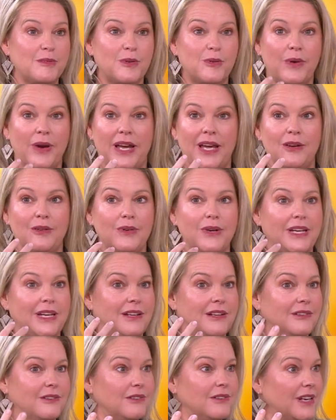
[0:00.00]
the way
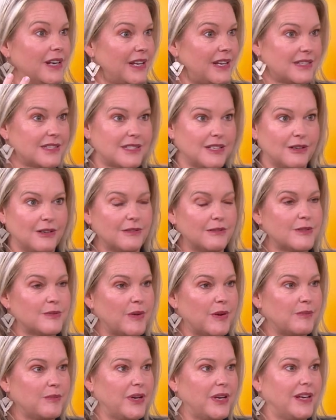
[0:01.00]
we look at ourselves
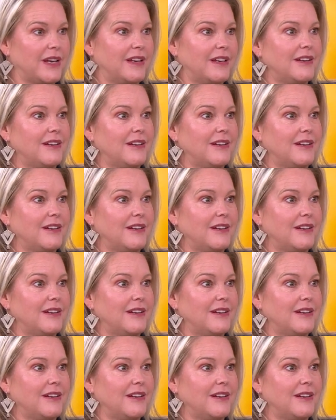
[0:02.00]
when we're,